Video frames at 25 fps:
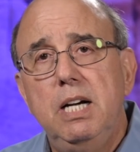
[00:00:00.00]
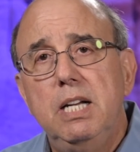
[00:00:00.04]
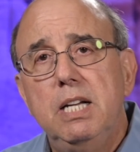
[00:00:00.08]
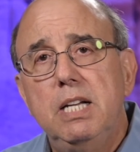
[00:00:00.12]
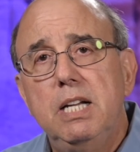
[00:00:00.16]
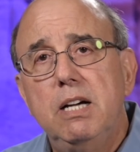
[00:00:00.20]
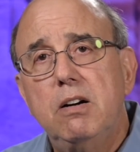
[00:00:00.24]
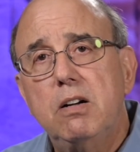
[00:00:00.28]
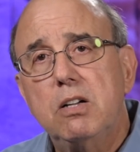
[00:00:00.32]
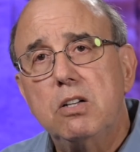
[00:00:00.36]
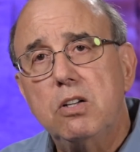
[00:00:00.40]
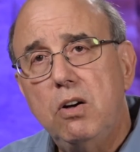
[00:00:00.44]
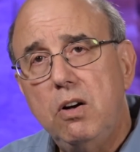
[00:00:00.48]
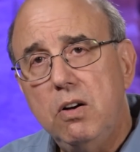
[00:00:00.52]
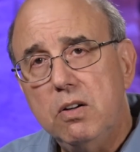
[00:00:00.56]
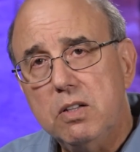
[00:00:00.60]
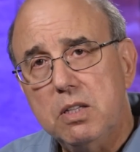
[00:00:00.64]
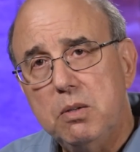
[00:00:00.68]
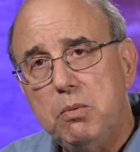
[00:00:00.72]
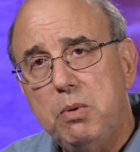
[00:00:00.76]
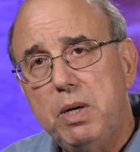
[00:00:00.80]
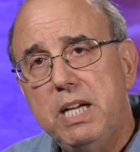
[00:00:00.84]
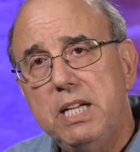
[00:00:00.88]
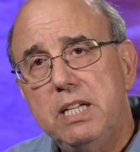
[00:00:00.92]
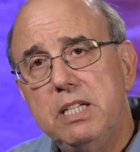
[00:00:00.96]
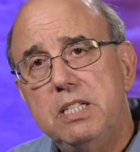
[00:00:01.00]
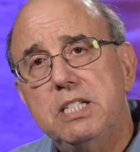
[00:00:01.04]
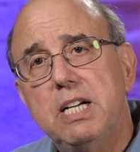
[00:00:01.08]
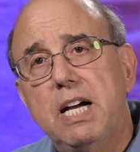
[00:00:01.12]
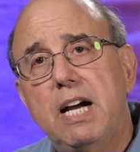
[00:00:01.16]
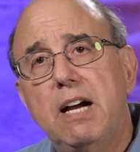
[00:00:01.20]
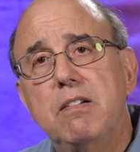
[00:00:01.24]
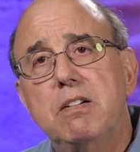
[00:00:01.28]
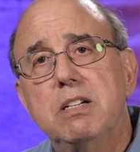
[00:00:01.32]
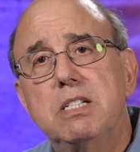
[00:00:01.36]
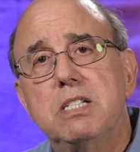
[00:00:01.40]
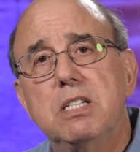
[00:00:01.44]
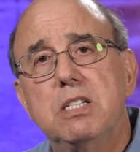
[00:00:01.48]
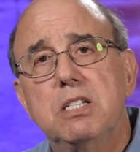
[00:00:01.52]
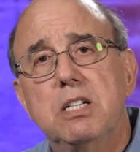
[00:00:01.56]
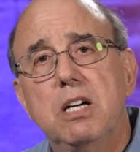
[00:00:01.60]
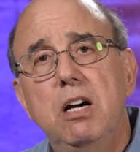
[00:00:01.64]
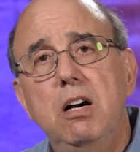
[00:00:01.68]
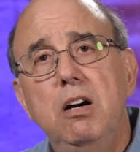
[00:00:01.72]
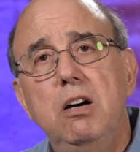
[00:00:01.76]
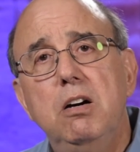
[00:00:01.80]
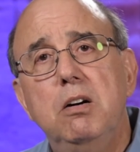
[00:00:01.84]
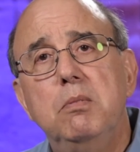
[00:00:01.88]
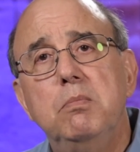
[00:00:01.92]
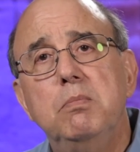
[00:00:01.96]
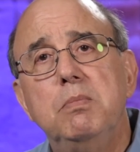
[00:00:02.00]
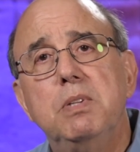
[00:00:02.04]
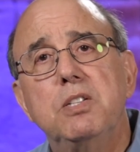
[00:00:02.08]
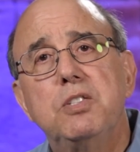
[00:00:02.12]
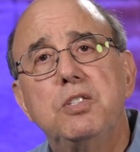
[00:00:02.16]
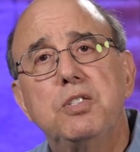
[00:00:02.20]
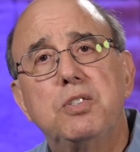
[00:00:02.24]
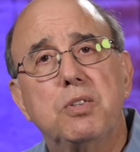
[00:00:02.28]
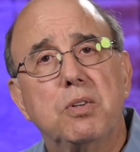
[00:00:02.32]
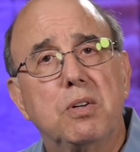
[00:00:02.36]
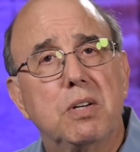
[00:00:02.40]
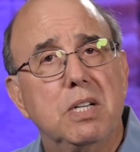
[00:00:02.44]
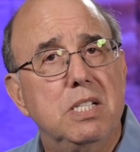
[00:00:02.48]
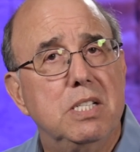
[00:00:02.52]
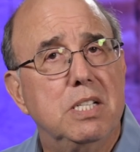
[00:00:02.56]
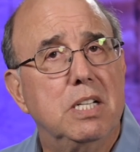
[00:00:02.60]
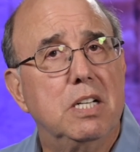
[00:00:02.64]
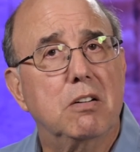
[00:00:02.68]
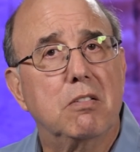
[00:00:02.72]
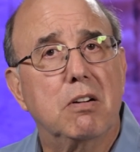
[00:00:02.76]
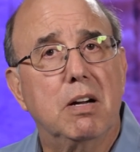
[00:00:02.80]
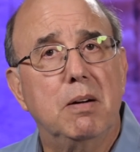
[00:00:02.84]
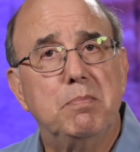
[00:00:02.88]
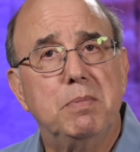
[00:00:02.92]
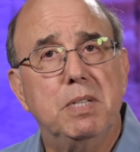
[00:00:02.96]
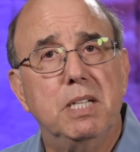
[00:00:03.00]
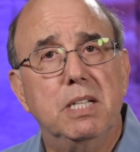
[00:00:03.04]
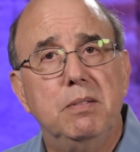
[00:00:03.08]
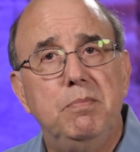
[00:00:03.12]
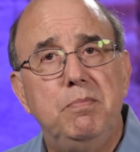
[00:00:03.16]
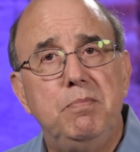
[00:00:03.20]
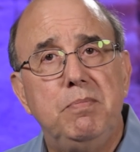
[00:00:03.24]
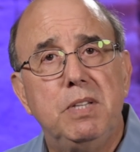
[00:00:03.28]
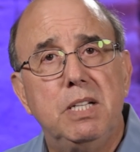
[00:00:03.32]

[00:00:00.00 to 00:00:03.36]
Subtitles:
Now, along the way to Jairus' home, the story is interrupted.